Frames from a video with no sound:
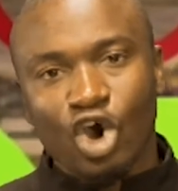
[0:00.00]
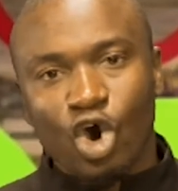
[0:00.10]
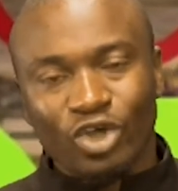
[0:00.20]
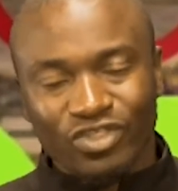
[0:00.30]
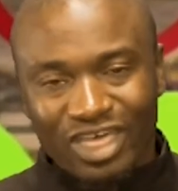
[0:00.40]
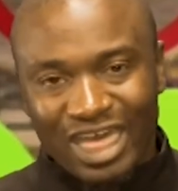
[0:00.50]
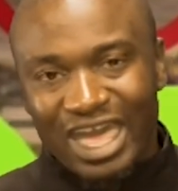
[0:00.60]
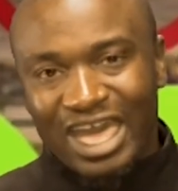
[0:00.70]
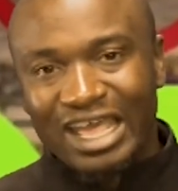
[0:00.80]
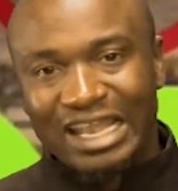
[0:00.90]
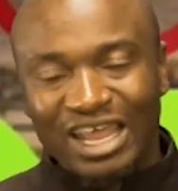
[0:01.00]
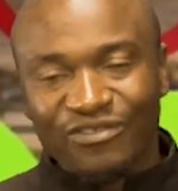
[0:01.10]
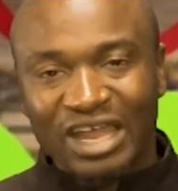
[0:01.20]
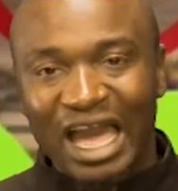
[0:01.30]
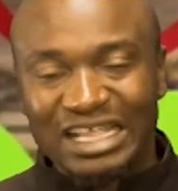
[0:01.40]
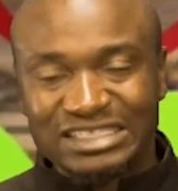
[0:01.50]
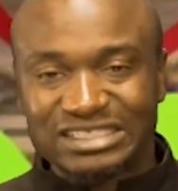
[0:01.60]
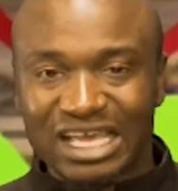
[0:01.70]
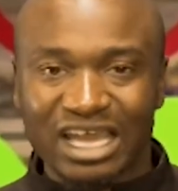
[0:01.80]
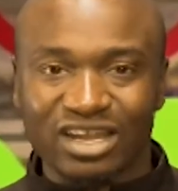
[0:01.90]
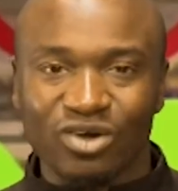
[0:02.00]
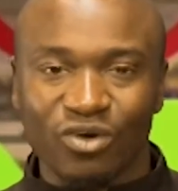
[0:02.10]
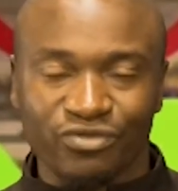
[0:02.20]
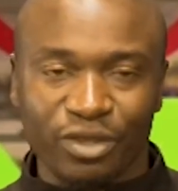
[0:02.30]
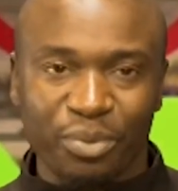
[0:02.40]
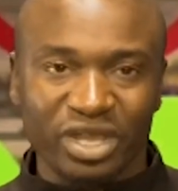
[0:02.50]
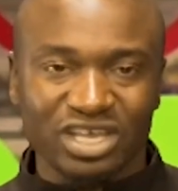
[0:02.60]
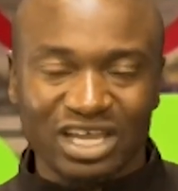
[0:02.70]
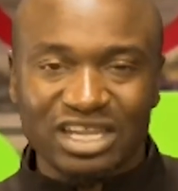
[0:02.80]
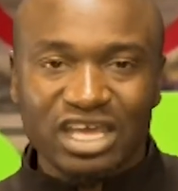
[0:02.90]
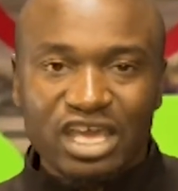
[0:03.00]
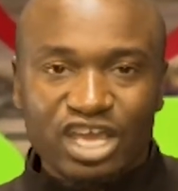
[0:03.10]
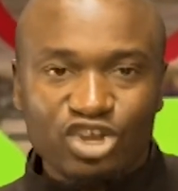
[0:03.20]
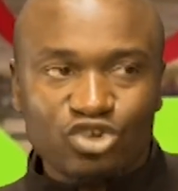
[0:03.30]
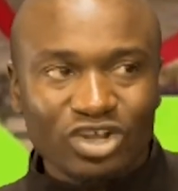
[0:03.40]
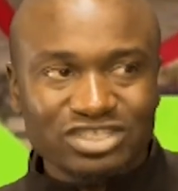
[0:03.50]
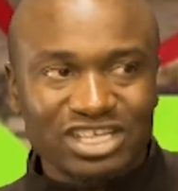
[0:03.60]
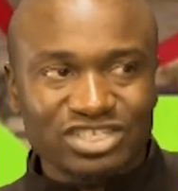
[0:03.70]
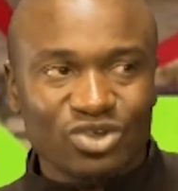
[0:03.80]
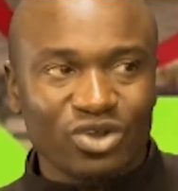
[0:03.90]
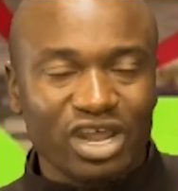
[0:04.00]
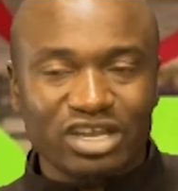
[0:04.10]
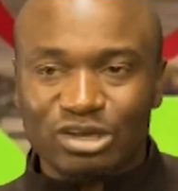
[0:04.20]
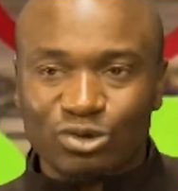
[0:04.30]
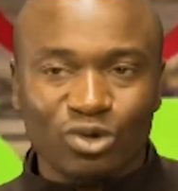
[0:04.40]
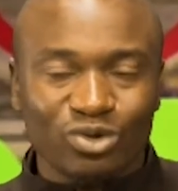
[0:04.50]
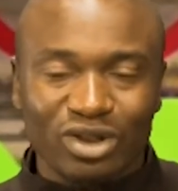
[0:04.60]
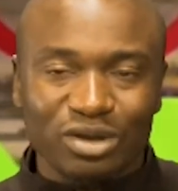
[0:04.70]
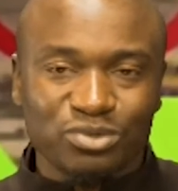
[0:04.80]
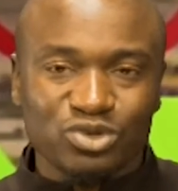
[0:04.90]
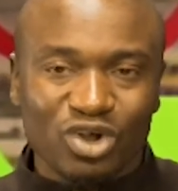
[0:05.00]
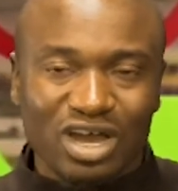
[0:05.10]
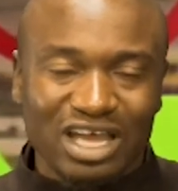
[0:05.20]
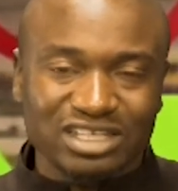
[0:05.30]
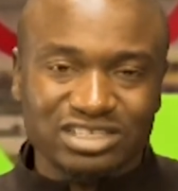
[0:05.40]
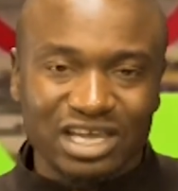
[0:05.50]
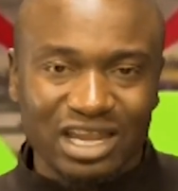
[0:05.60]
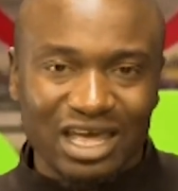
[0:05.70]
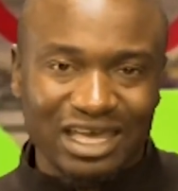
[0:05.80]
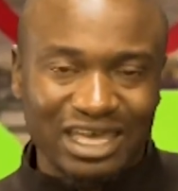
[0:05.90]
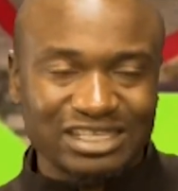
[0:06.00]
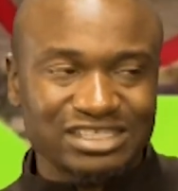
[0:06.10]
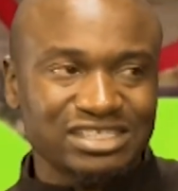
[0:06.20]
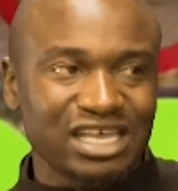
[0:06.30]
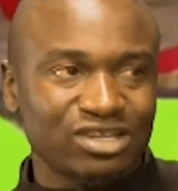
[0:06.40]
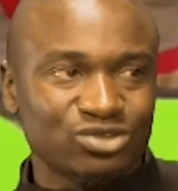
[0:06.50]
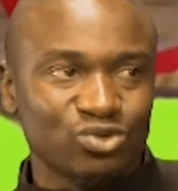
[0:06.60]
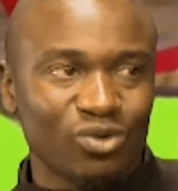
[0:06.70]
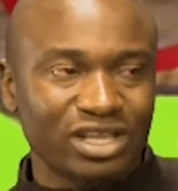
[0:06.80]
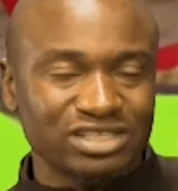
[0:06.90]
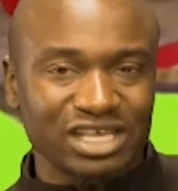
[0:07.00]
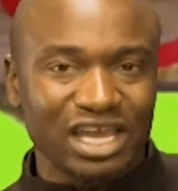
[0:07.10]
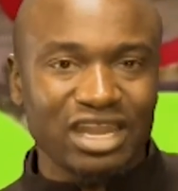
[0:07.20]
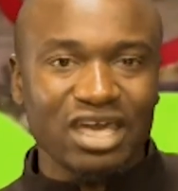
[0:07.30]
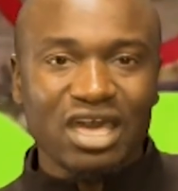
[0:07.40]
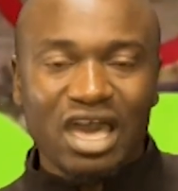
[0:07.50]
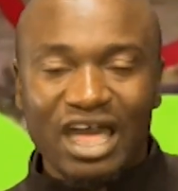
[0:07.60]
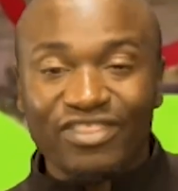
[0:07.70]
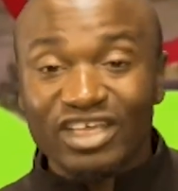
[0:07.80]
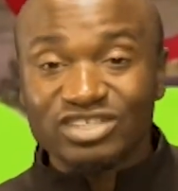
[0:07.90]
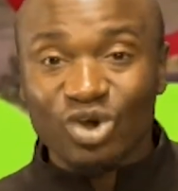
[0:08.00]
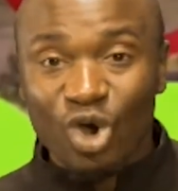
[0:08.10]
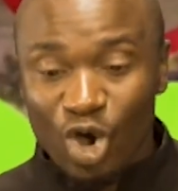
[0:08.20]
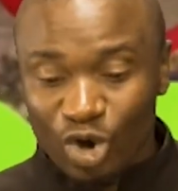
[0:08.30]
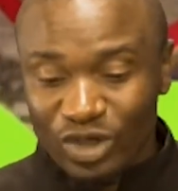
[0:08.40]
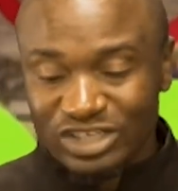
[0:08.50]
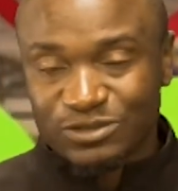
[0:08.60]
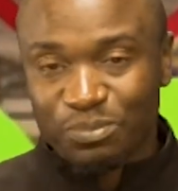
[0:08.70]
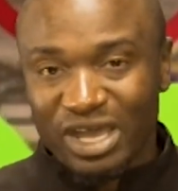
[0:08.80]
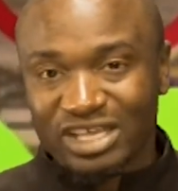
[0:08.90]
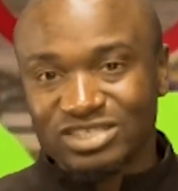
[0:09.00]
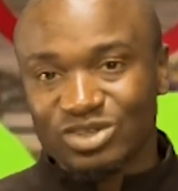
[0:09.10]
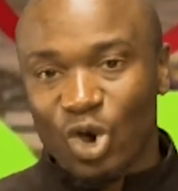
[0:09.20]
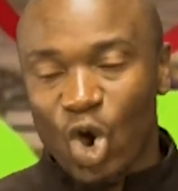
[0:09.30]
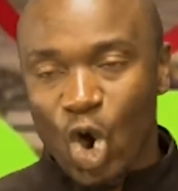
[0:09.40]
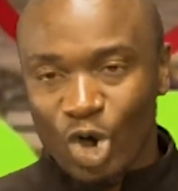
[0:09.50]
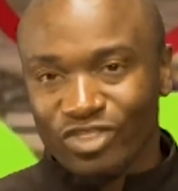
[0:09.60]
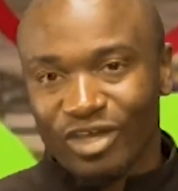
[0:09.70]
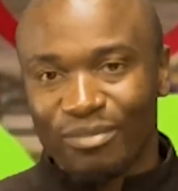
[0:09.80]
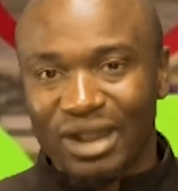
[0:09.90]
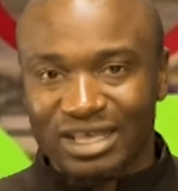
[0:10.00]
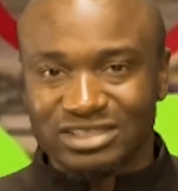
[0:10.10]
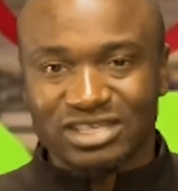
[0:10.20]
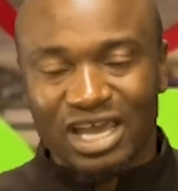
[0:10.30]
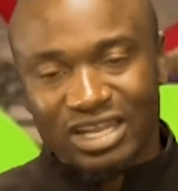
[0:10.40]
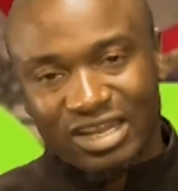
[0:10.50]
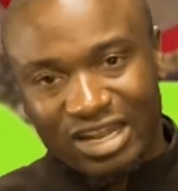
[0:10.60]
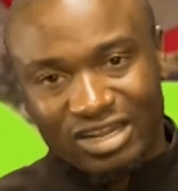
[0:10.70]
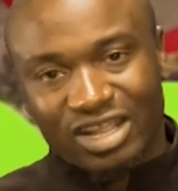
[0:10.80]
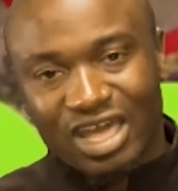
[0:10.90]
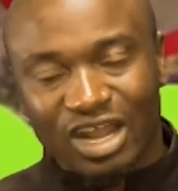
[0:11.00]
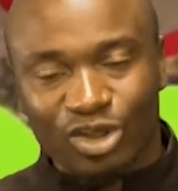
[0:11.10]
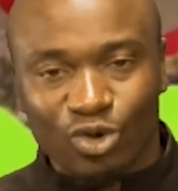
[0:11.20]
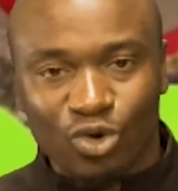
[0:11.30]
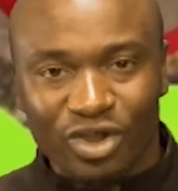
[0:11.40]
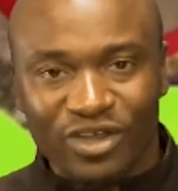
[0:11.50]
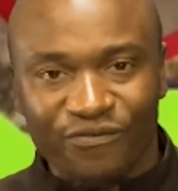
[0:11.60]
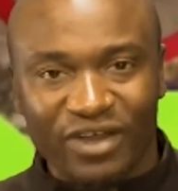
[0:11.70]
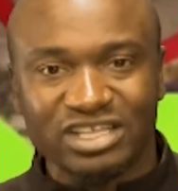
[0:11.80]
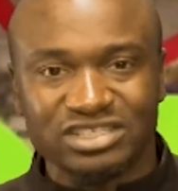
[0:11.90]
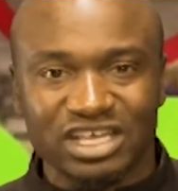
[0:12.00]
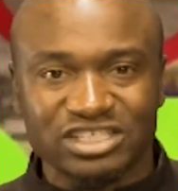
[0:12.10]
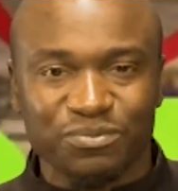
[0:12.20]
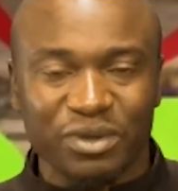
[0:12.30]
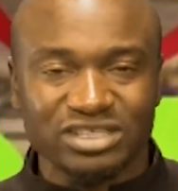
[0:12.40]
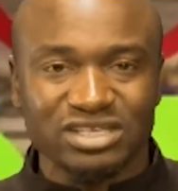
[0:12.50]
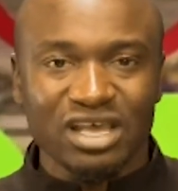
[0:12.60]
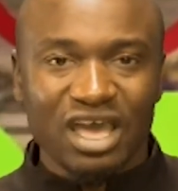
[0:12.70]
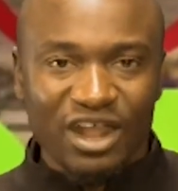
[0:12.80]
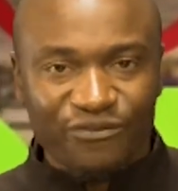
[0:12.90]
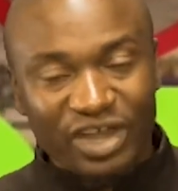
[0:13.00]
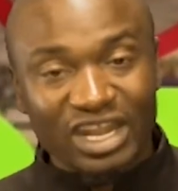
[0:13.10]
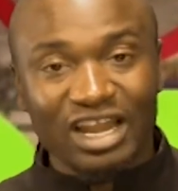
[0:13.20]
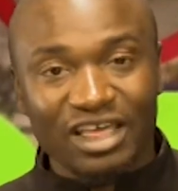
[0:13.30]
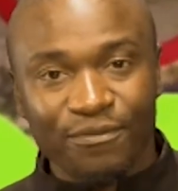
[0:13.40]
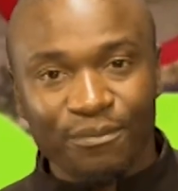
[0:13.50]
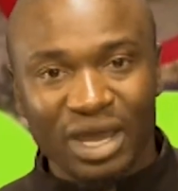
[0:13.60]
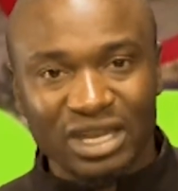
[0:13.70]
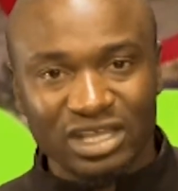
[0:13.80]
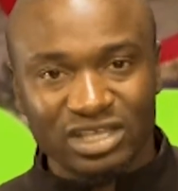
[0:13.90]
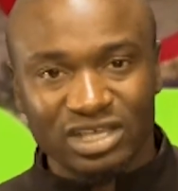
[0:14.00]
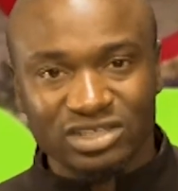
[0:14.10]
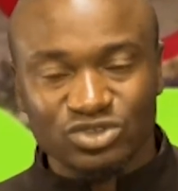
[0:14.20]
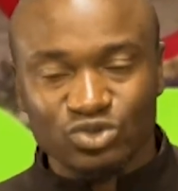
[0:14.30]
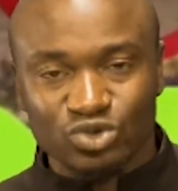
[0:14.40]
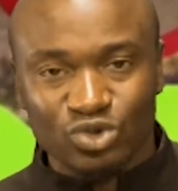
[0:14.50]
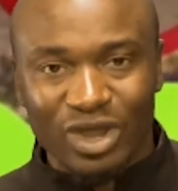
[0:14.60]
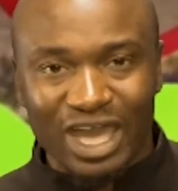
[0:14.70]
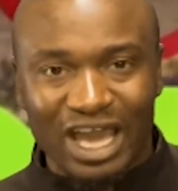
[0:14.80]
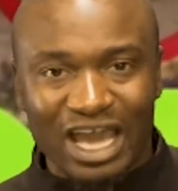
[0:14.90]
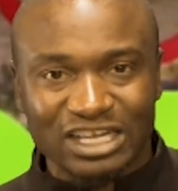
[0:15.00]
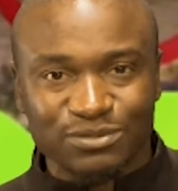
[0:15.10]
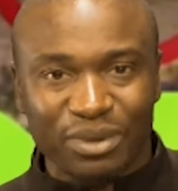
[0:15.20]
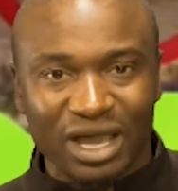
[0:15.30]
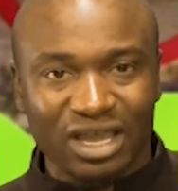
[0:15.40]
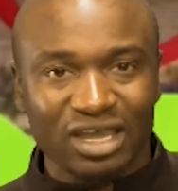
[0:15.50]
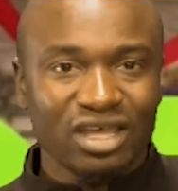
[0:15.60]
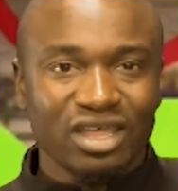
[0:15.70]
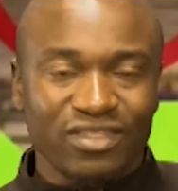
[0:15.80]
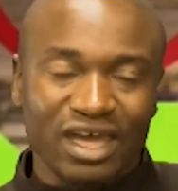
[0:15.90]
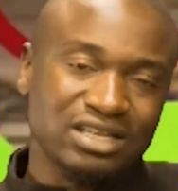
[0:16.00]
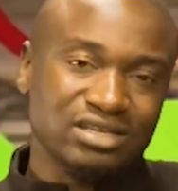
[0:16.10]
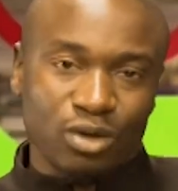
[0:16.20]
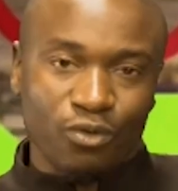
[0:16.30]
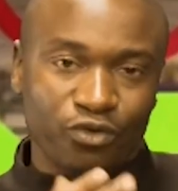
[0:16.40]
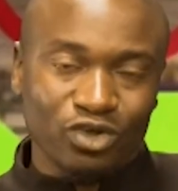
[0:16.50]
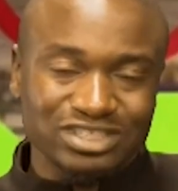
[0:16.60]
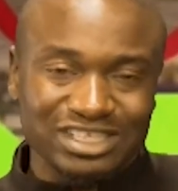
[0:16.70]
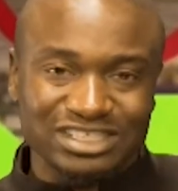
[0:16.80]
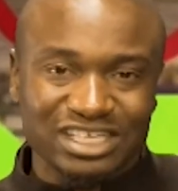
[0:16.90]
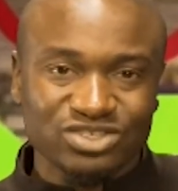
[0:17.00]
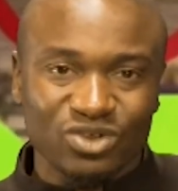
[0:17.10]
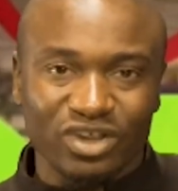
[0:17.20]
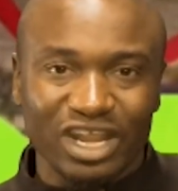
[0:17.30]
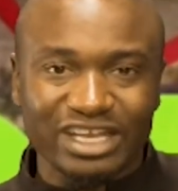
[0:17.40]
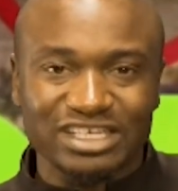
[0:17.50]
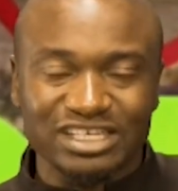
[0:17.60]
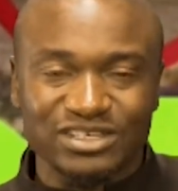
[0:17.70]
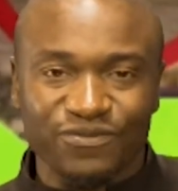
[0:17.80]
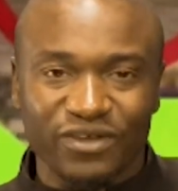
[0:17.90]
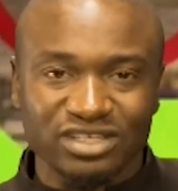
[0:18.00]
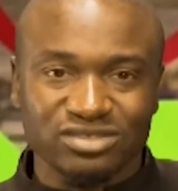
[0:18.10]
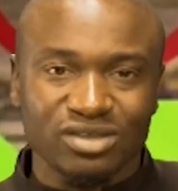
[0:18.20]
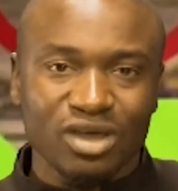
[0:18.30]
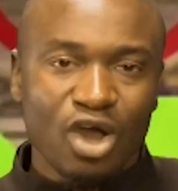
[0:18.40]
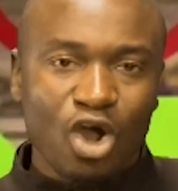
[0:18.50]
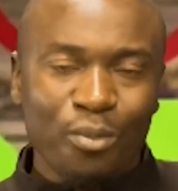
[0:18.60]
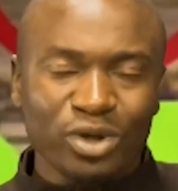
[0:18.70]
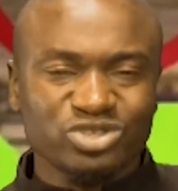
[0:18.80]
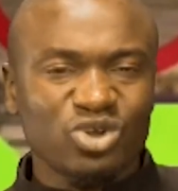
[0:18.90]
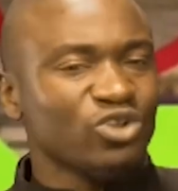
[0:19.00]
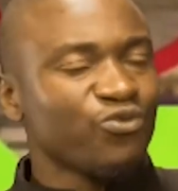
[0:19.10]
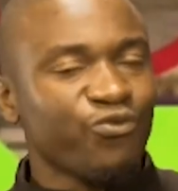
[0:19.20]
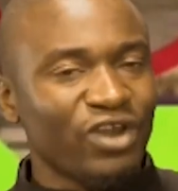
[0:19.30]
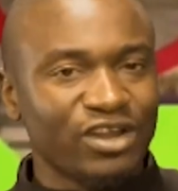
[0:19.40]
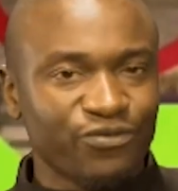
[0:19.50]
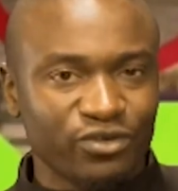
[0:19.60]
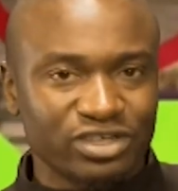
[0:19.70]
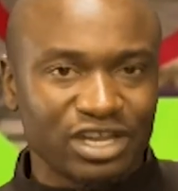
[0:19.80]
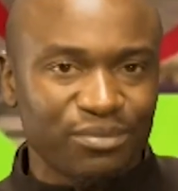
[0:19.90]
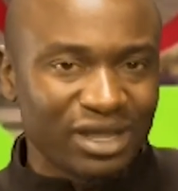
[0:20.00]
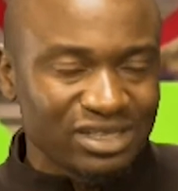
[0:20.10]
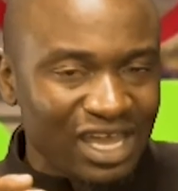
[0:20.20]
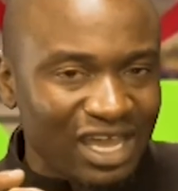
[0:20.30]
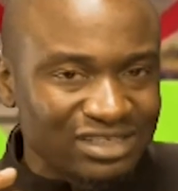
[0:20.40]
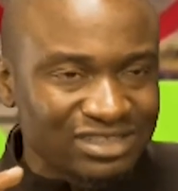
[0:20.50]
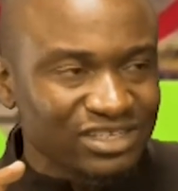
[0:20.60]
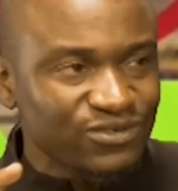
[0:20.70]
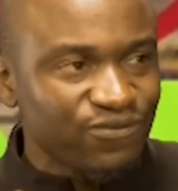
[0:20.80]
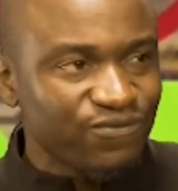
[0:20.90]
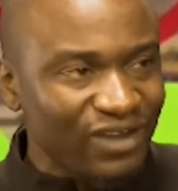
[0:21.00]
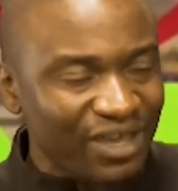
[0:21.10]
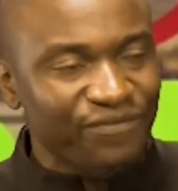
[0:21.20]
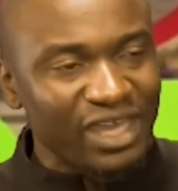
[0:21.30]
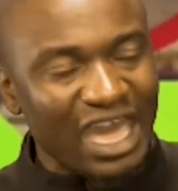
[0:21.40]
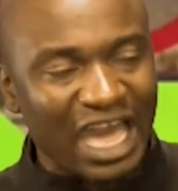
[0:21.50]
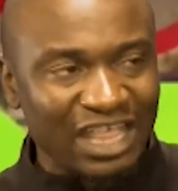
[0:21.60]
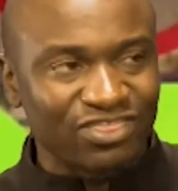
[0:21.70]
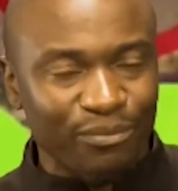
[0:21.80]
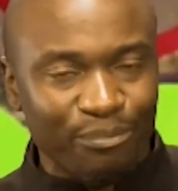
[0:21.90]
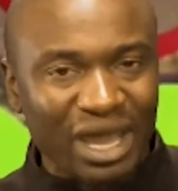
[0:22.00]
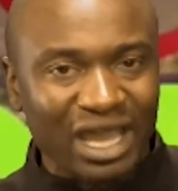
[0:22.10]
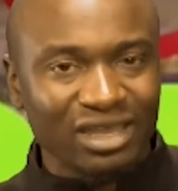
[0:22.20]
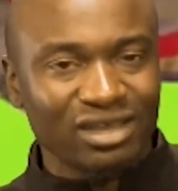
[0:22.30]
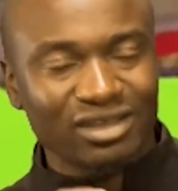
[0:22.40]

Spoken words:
on the left-hand side of the pitch, and he draws Zesco United. Kondwani Mtonga and Chaila gets sacked to one side, and there's always space on the blind side, and Regan Nkui finds that space and finally manages to do a cutback that, of course, the Zesco United defense almost caught flat-footed, but yeah, just fluffing at the back.